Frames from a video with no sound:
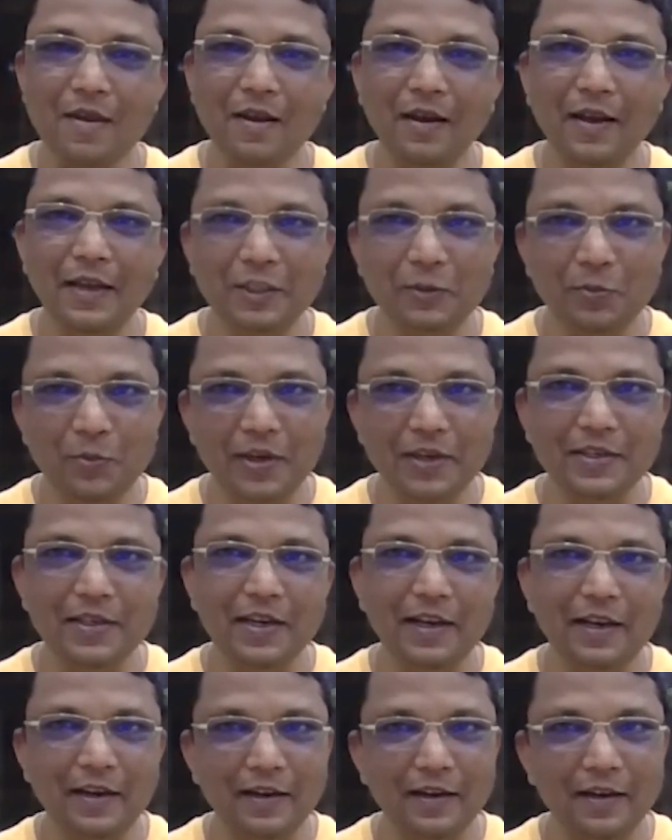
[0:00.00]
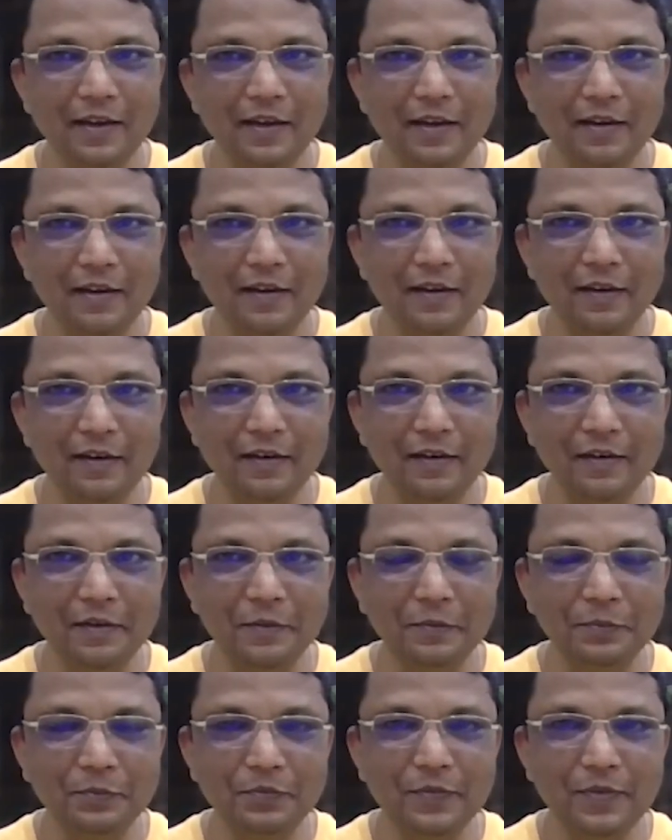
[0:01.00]
inspiration and
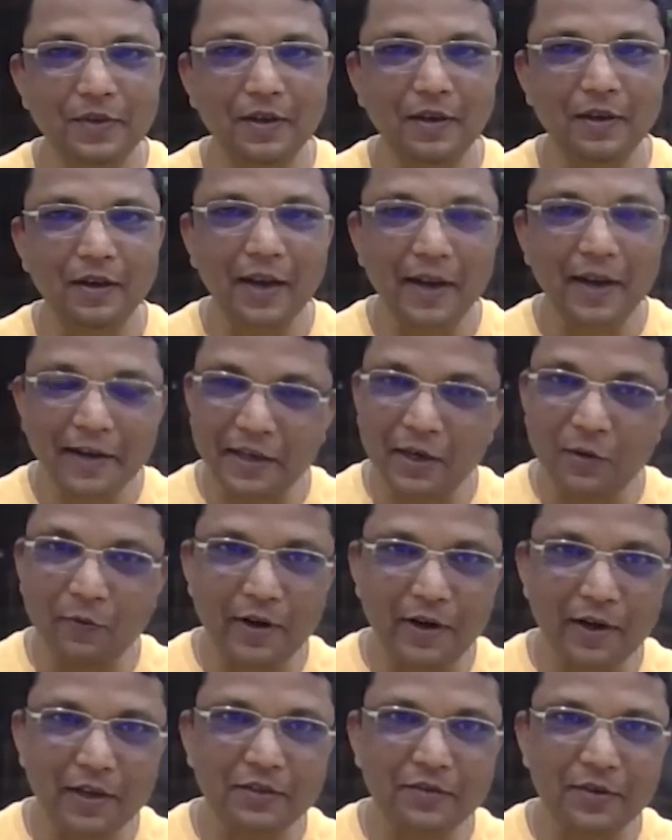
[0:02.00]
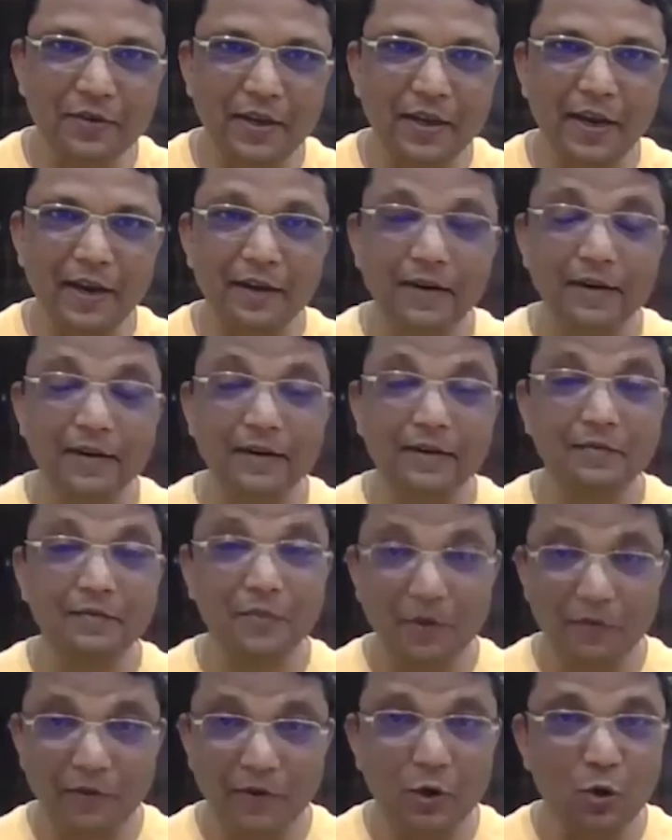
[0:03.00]
connect in our industry and
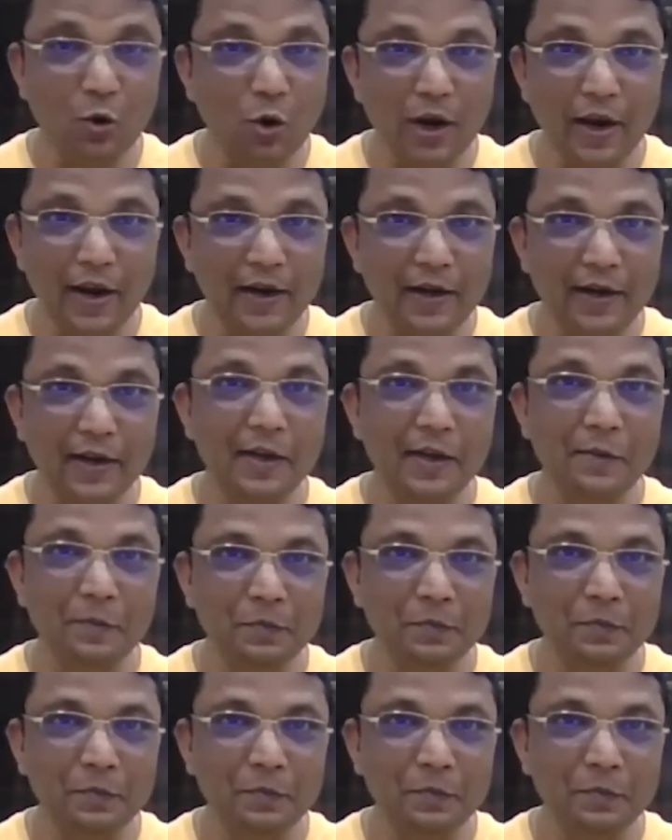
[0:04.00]
yoga and denim.